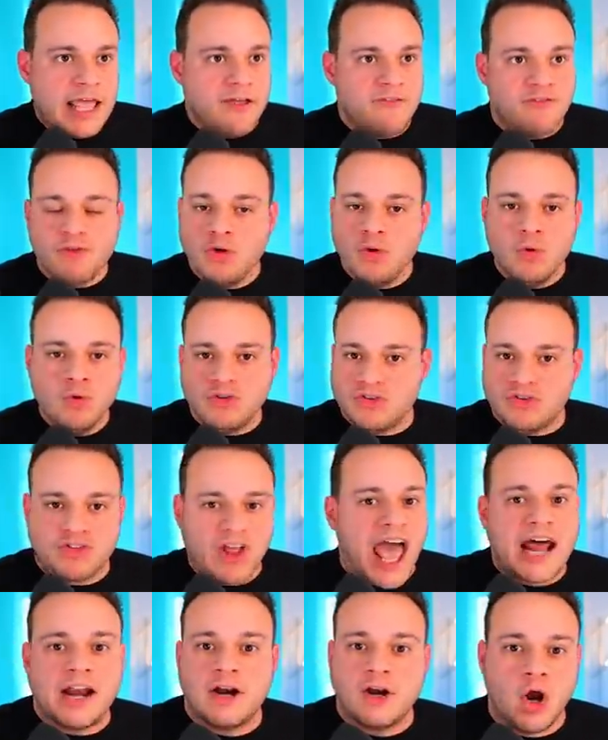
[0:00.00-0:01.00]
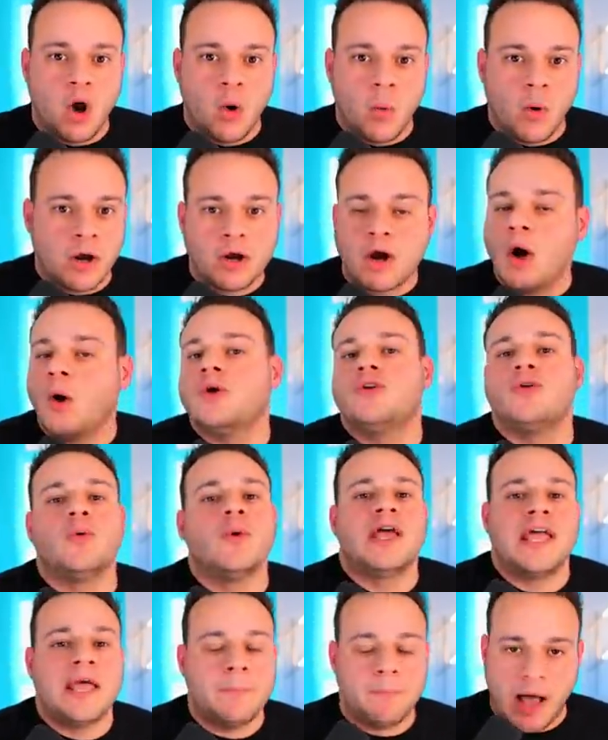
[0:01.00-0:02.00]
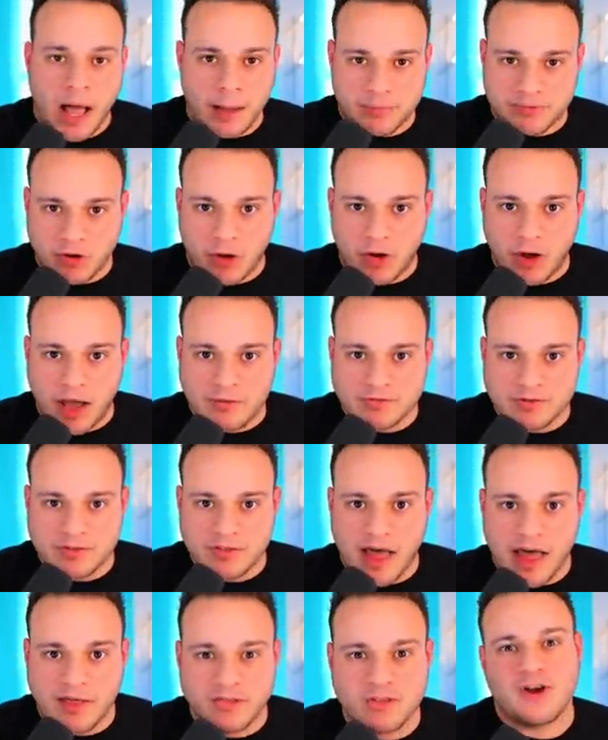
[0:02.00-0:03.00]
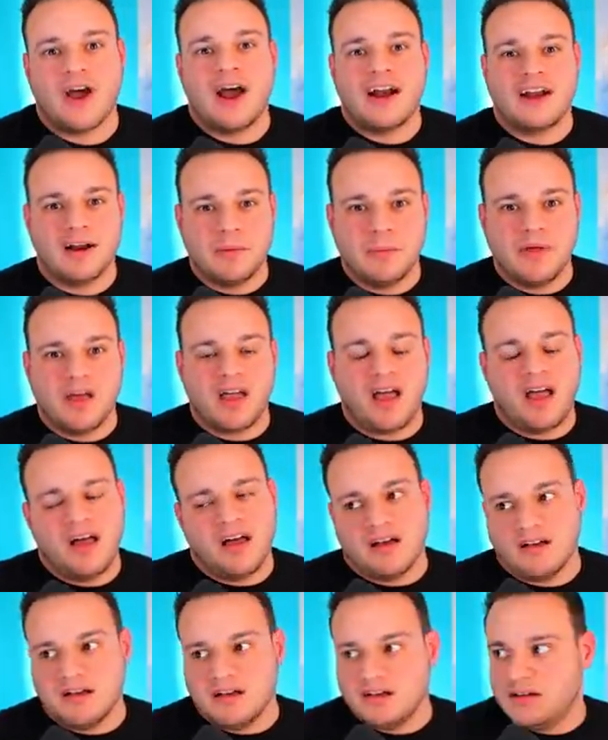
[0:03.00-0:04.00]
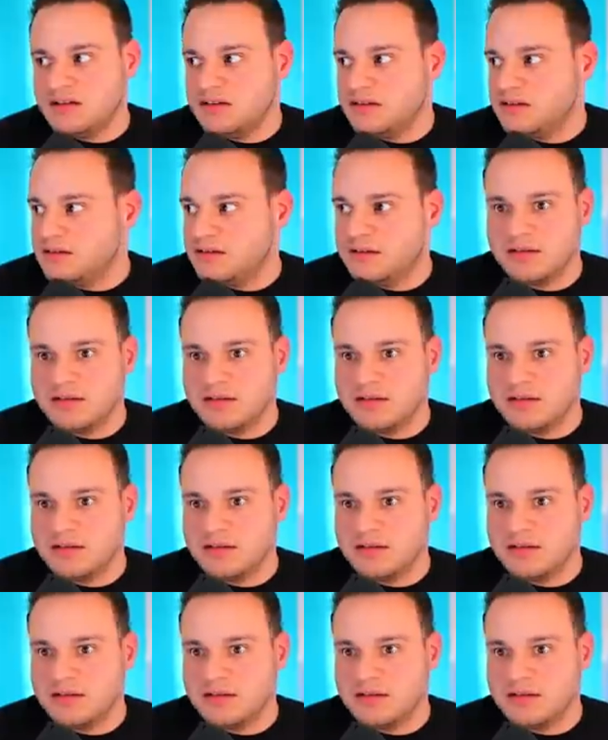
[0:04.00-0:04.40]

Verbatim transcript: if you just out of nowhere go into a hip hop song after that, they're kind of going to be like, oh,